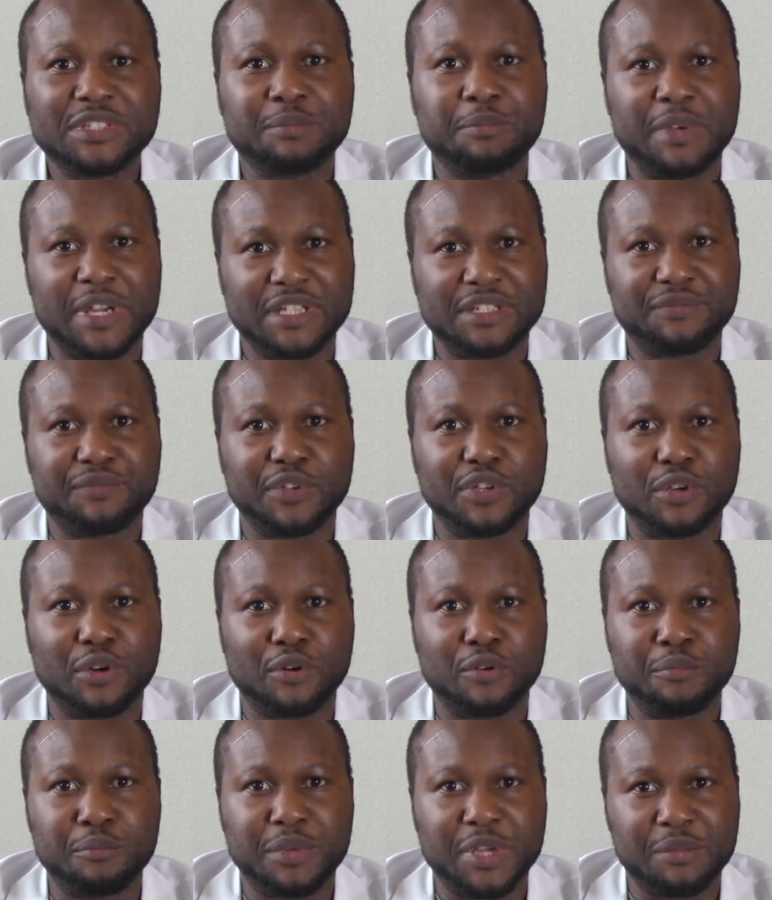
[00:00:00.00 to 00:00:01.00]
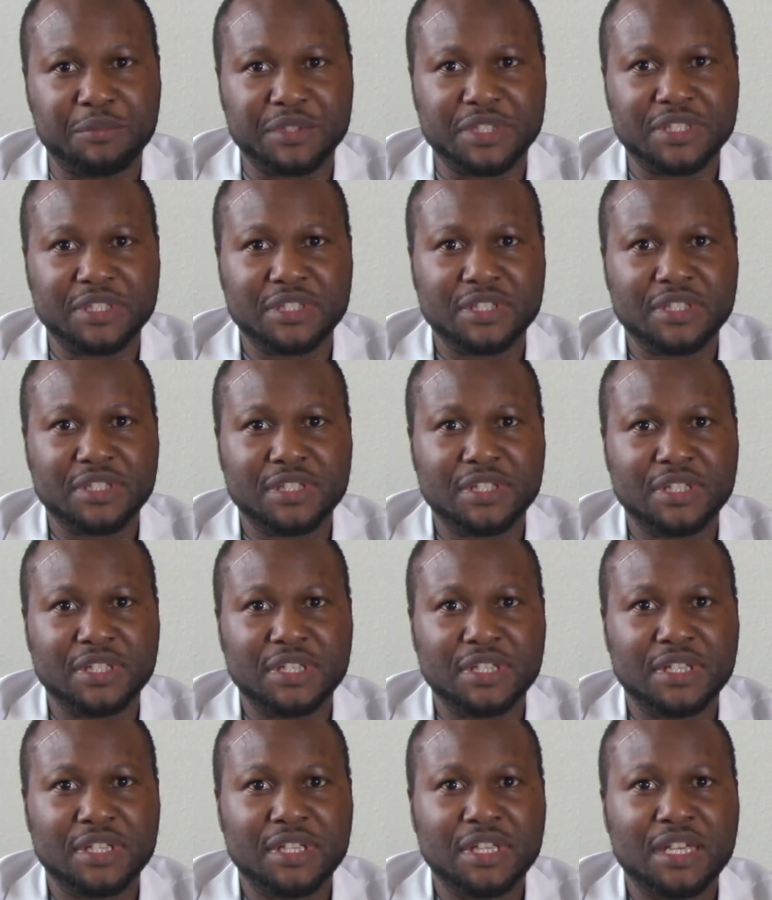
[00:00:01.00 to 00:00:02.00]
best for your own baby.
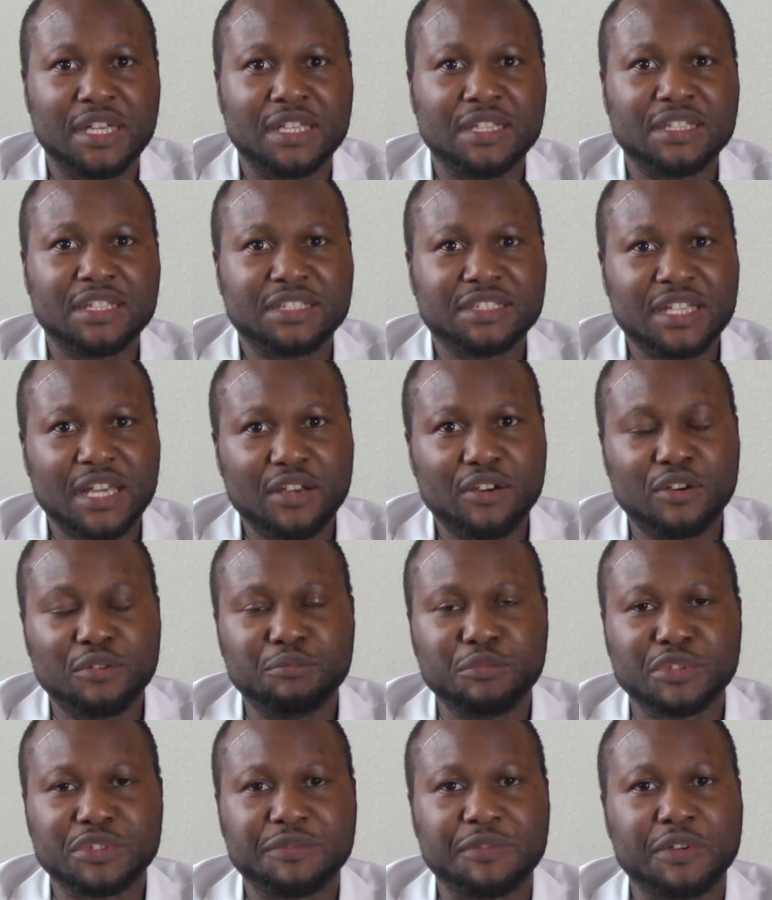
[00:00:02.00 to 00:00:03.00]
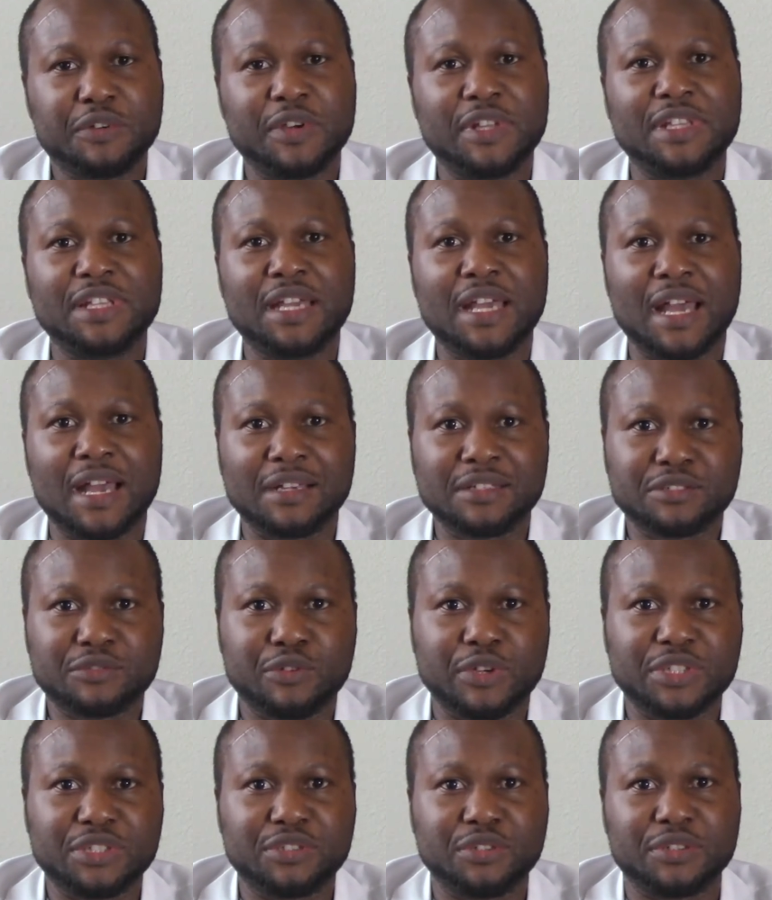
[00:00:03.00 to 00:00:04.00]
The second most frequently asked
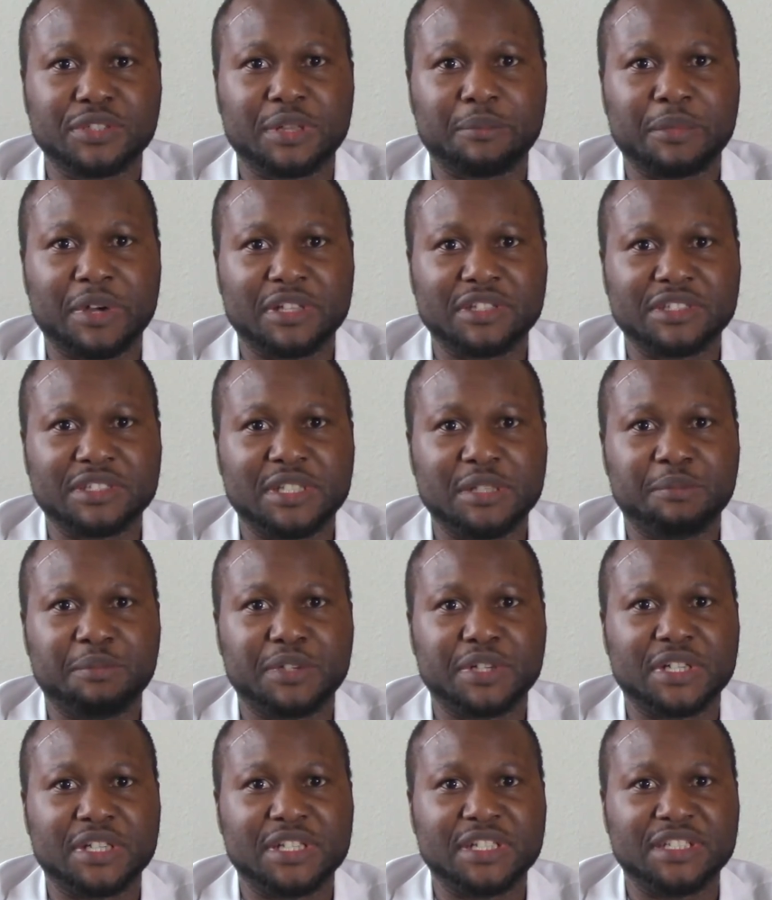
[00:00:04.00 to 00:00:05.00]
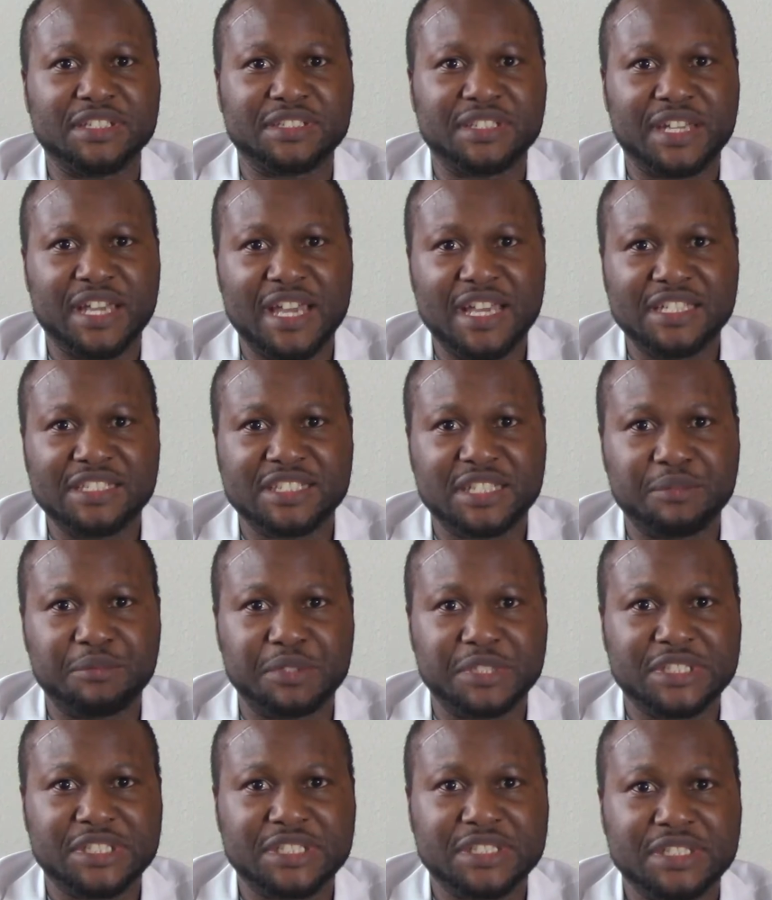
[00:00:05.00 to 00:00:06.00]
question about the sleeper is the age
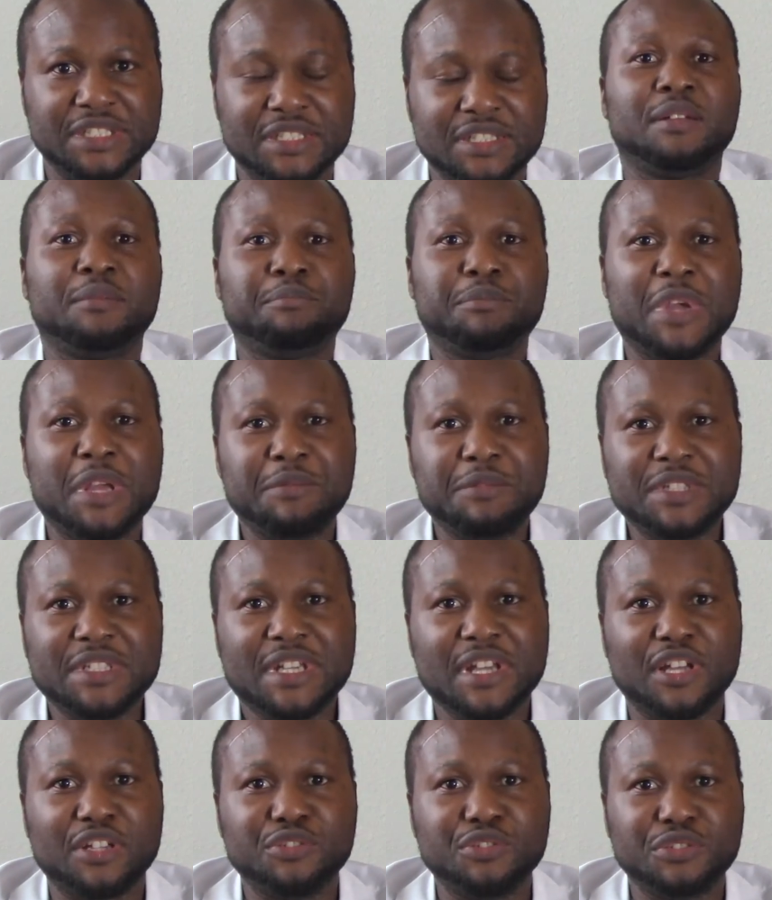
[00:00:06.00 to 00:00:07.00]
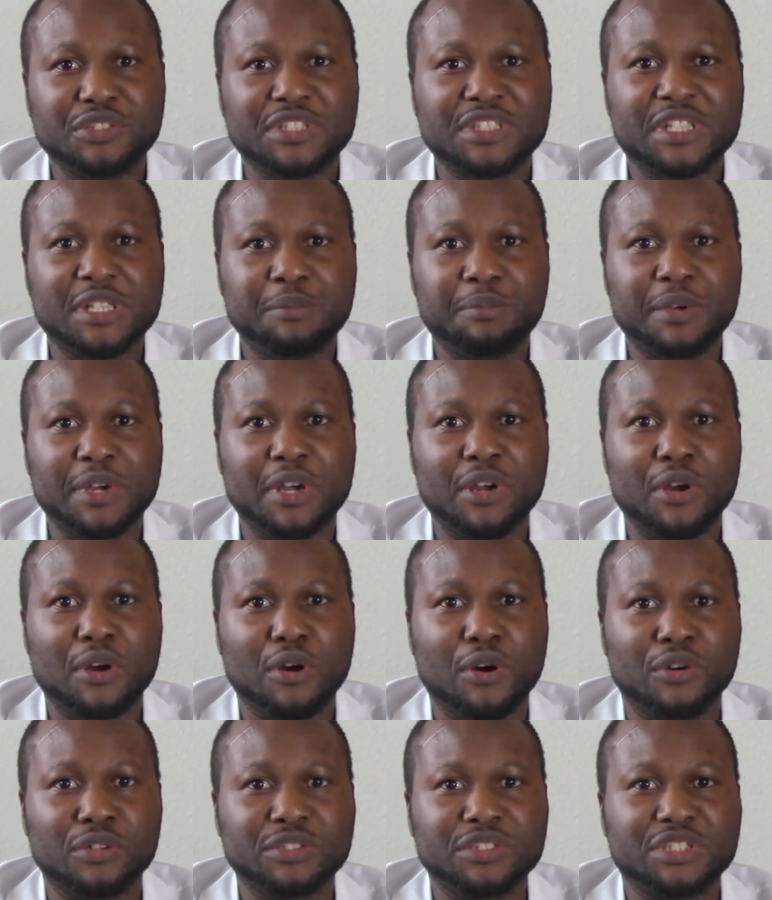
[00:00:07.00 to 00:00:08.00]
limit. Babies can use the sleeper
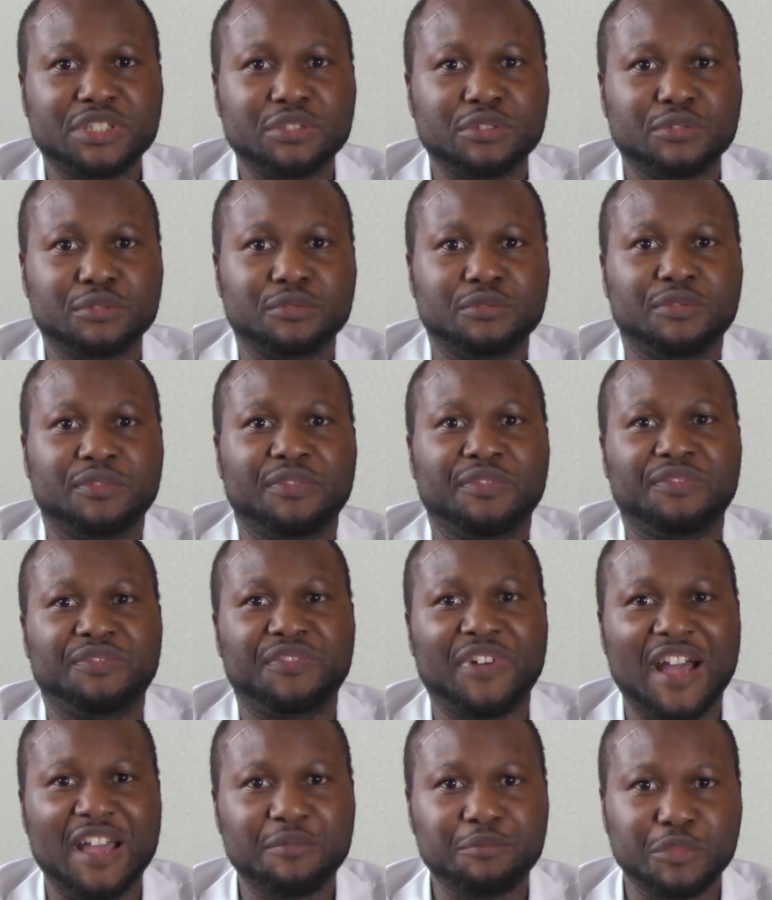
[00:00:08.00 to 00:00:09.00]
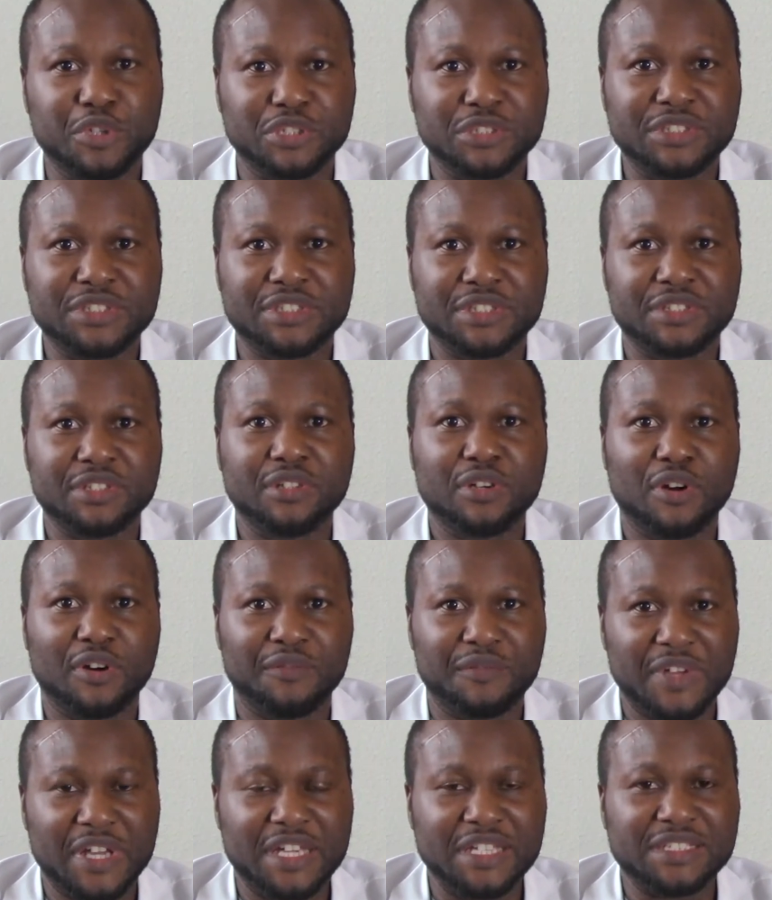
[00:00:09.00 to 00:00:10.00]
until 5 months
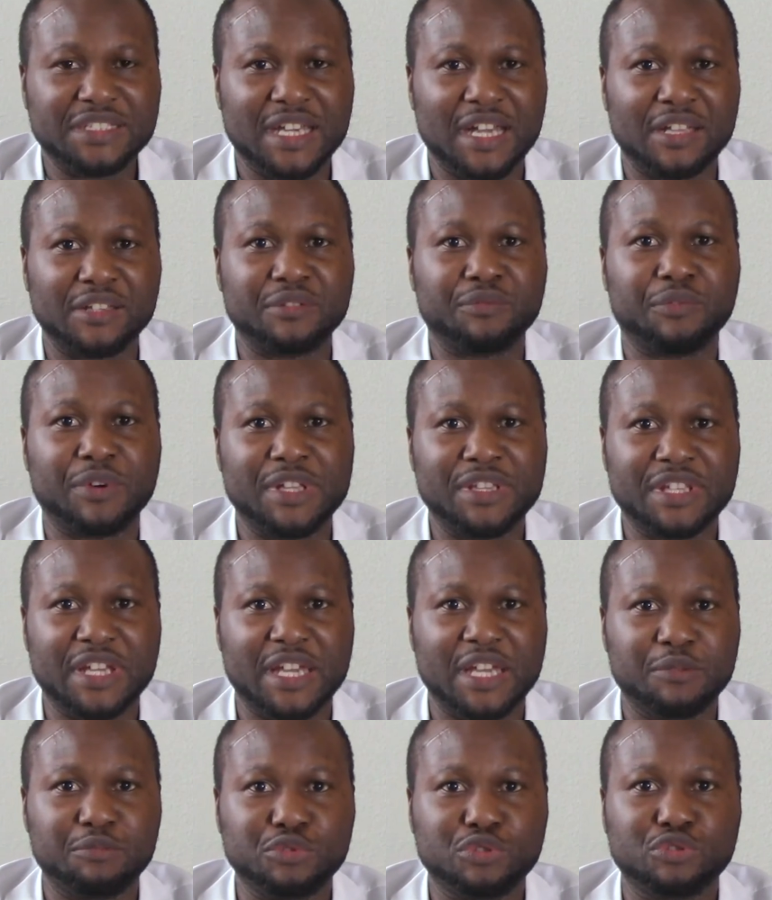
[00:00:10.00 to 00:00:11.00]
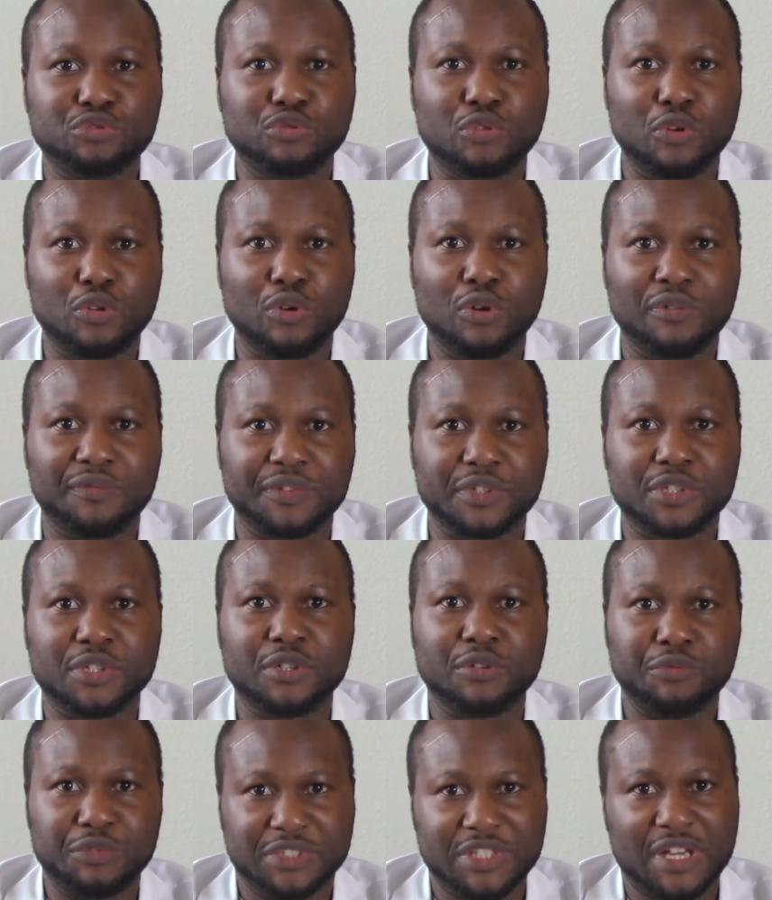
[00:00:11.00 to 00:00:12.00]
of age and when they're able to roll over,
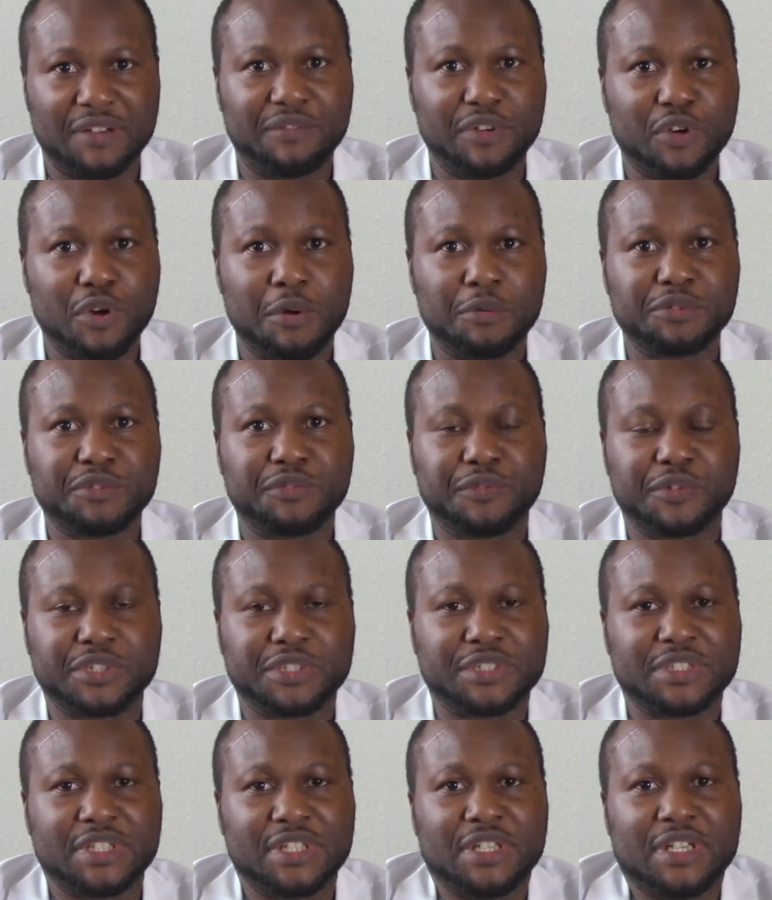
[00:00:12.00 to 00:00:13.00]
whichever comes first.